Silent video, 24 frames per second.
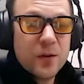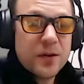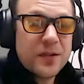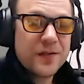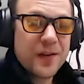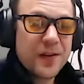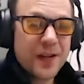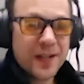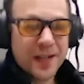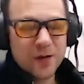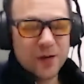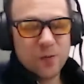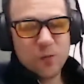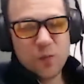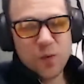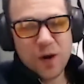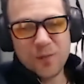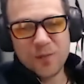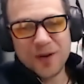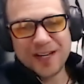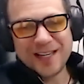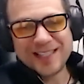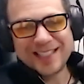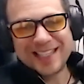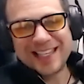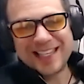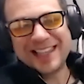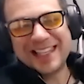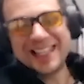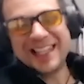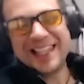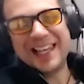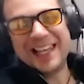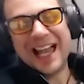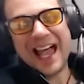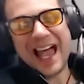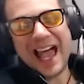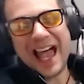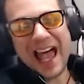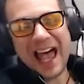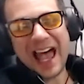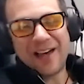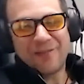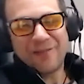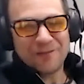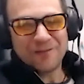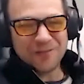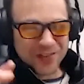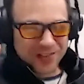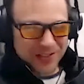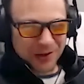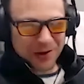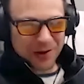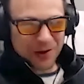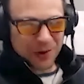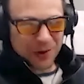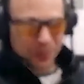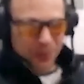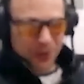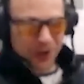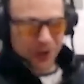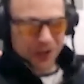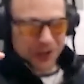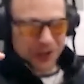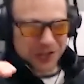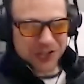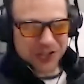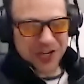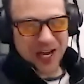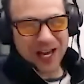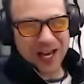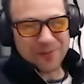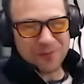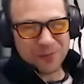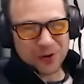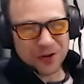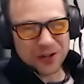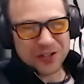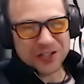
it's funny, when we did the avatar worksheet,